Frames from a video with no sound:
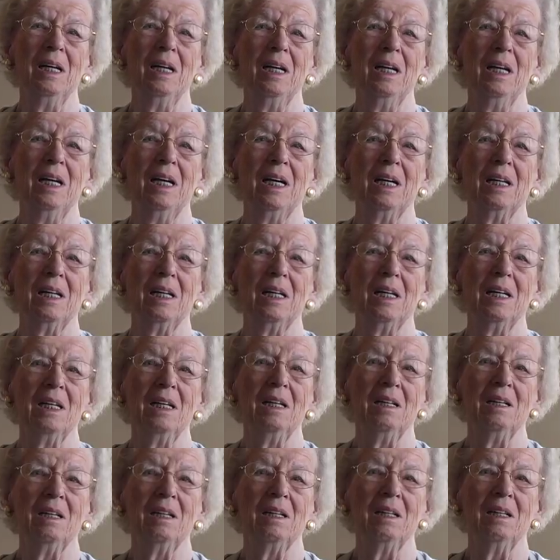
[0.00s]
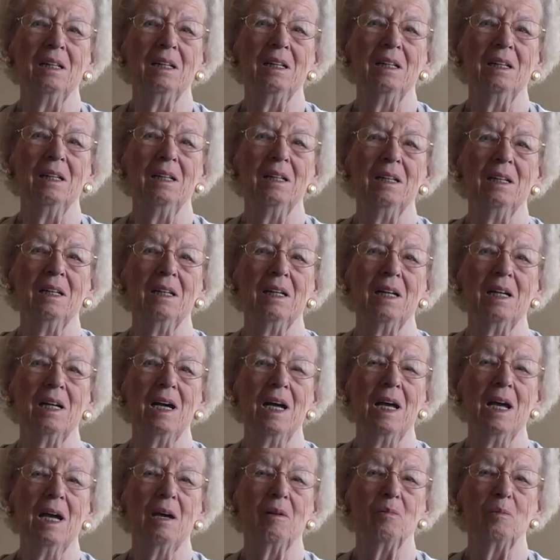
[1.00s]
And I
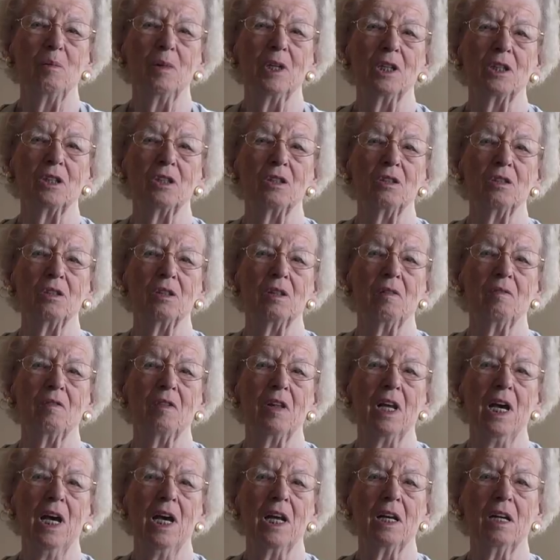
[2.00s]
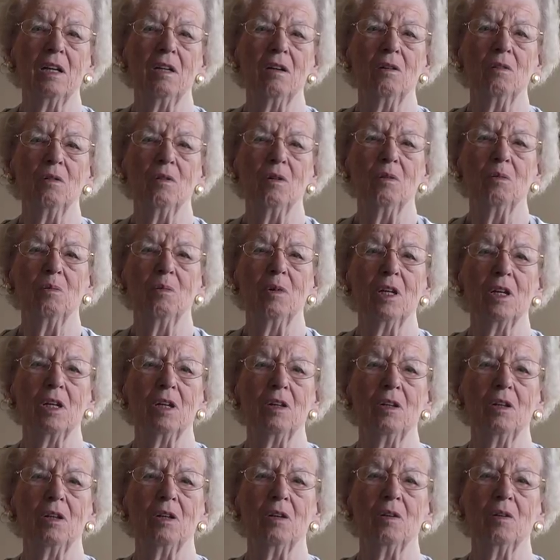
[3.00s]
have pictures of that. I don't know whether
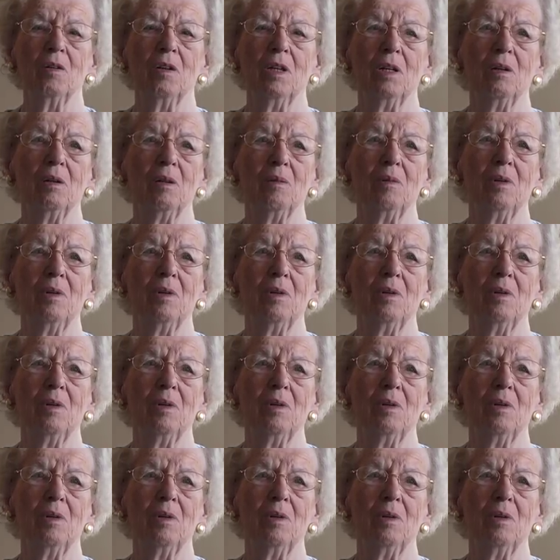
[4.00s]
they're in